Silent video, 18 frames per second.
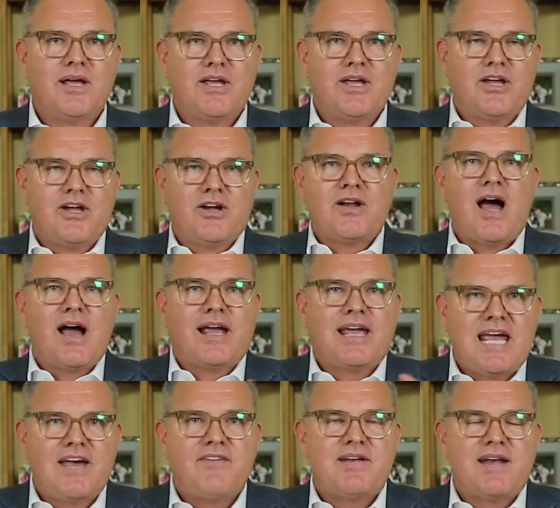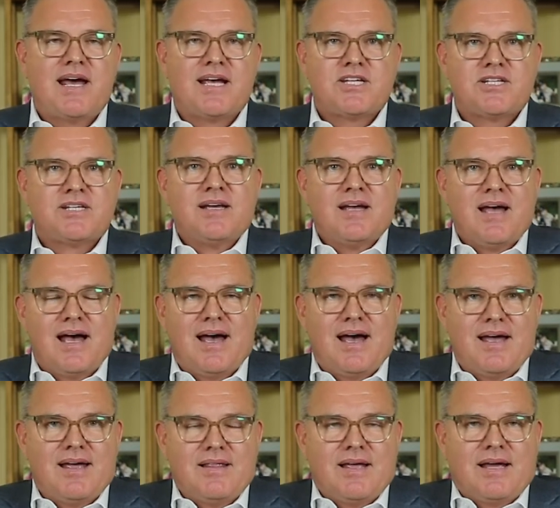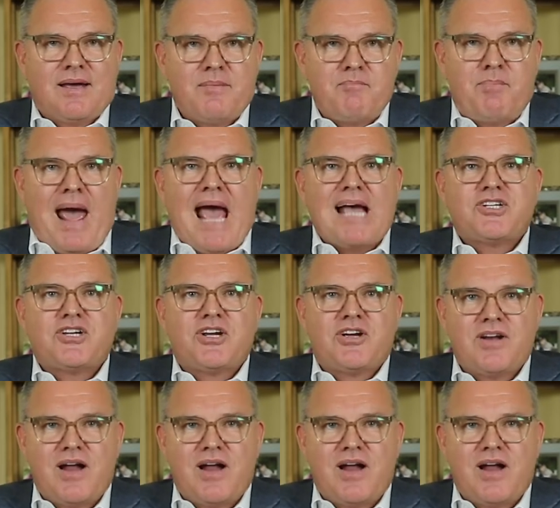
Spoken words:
You're not giving us compassion.